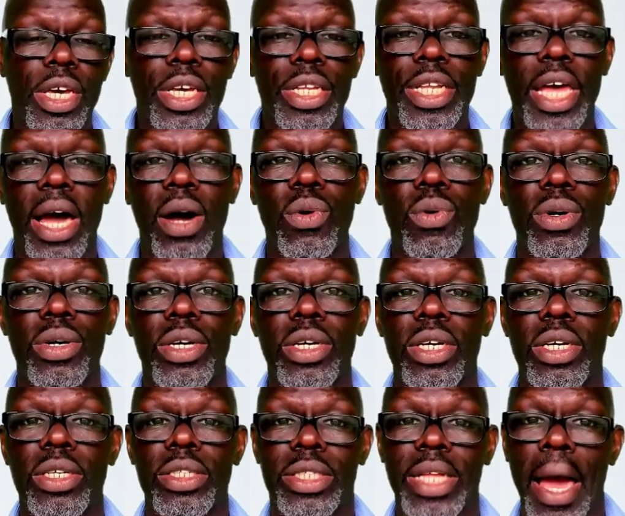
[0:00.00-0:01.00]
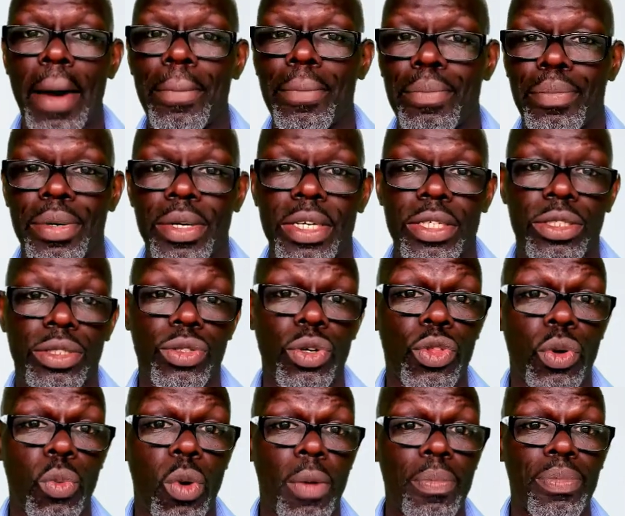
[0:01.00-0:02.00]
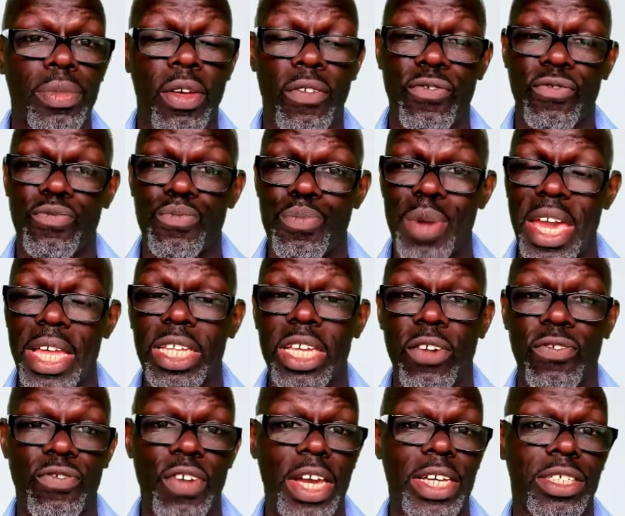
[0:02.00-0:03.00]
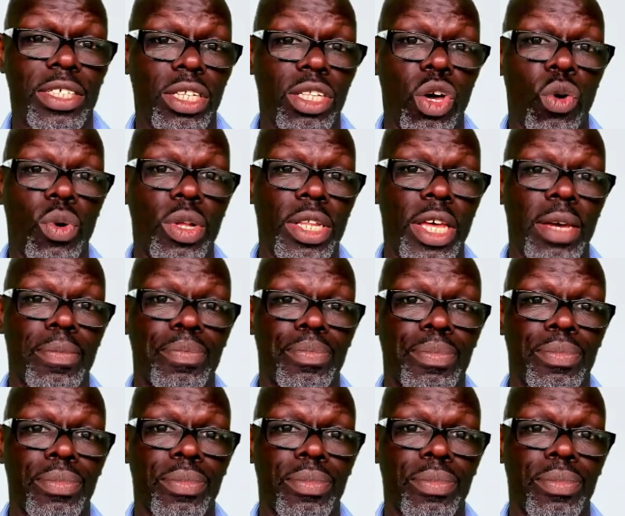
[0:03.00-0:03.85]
Now, damp is another one, mainly affects the lower limb.